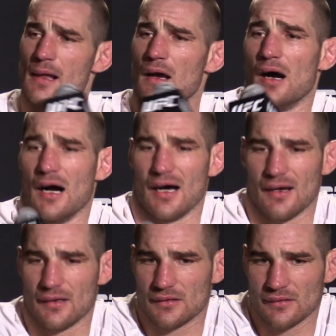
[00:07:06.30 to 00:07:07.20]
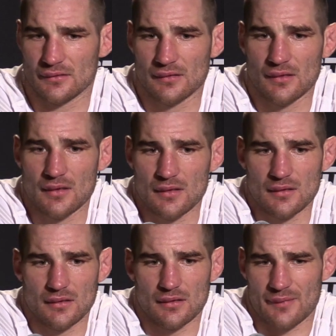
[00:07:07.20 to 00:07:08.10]
Uh,
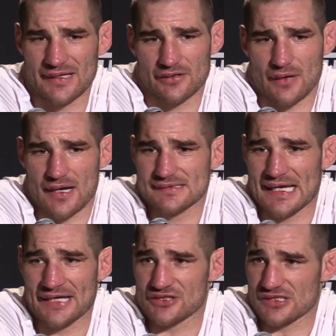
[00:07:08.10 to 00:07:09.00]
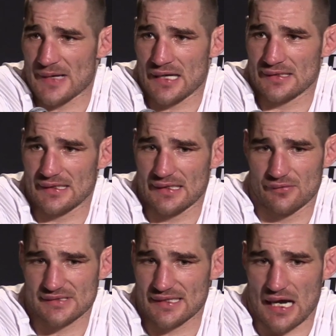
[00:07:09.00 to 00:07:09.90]
I mean, Uriah's dangerous, man. He, he
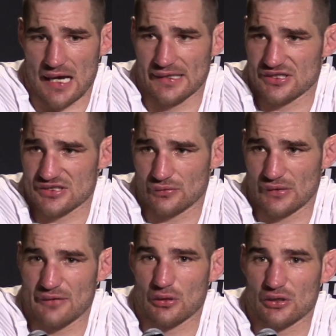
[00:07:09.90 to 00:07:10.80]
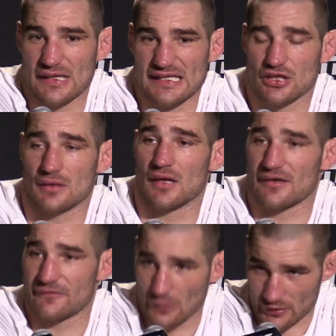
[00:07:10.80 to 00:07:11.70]
was a guy, he just, he, he took a lot
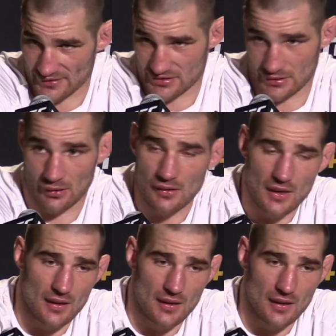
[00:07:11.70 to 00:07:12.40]
of focus, you know.